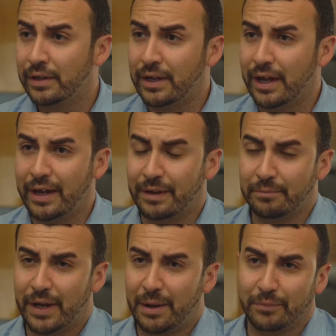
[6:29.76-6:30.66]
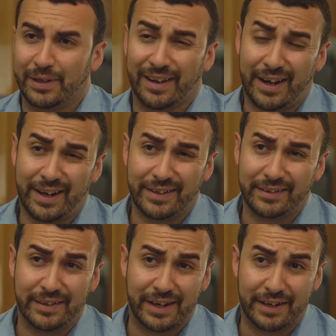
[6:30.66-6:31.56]
And I'm, I'm glad
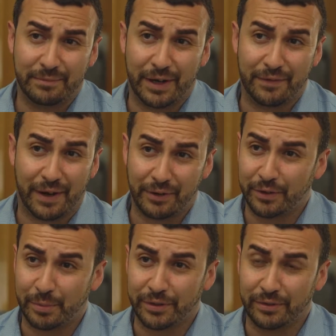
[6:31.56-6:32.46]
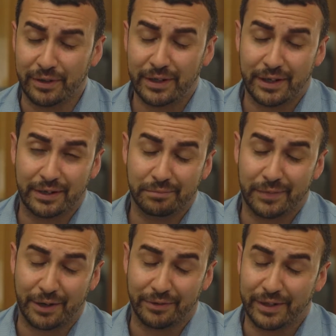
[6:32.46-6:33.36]
that I, I found this opportunity, and
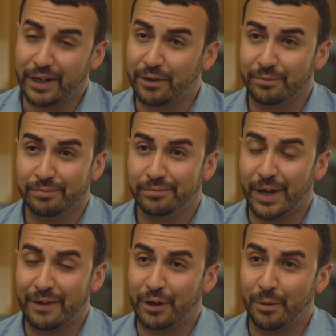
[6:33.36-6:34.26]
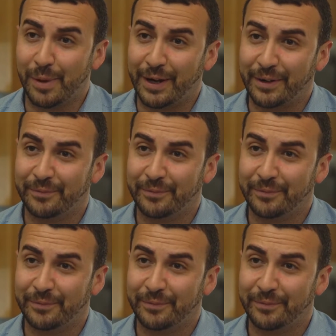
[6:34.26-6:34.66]
I don't think I could ever go back.